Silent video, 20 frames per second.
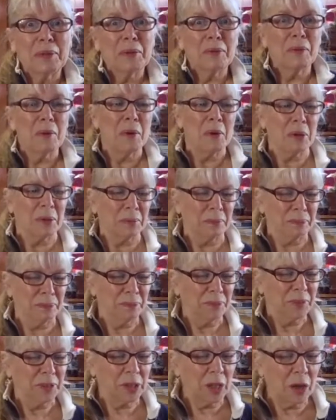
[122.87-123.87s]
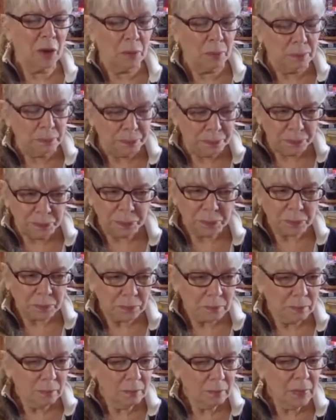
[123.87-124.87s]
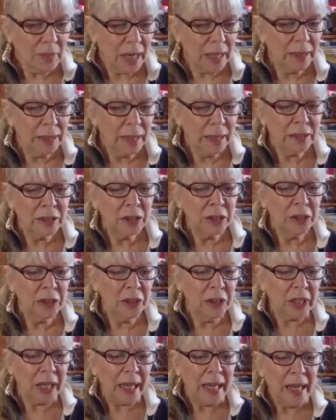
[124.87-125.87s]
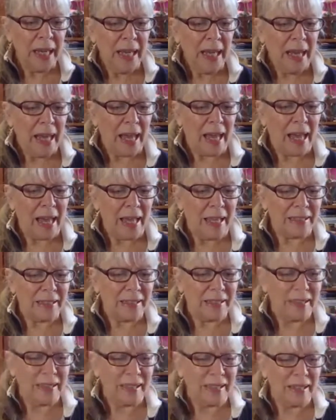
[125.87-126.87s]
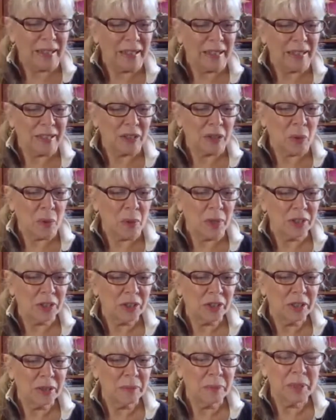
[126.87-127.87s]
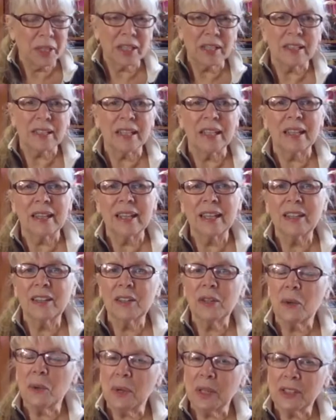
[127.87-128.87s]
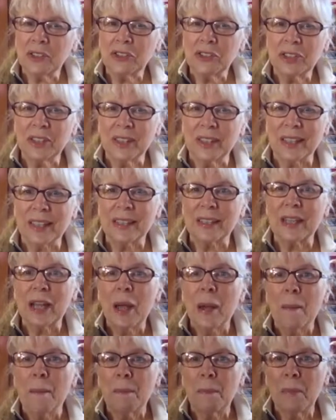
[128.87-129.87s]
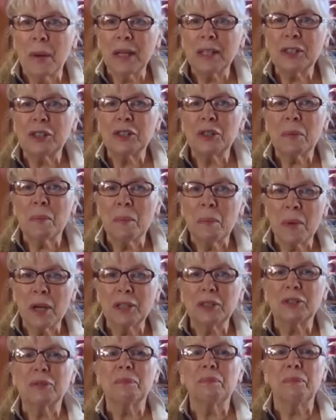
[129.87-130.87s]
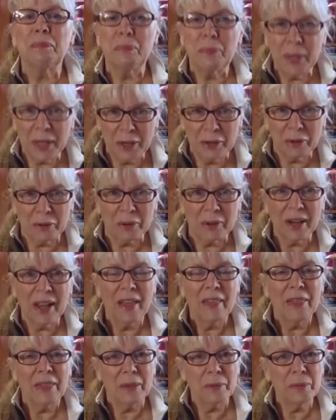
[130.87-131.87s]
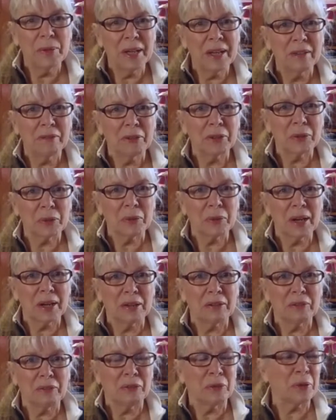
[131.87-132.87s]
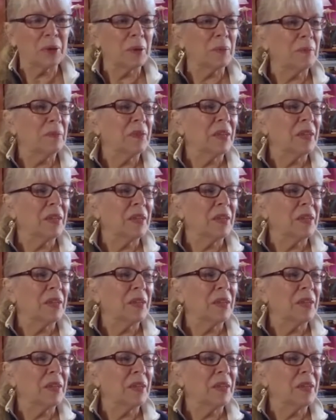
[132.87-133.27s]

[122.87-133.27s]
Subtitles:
be warm. So let's look at this question, because I think the question is much, much bigger than we give it credit for.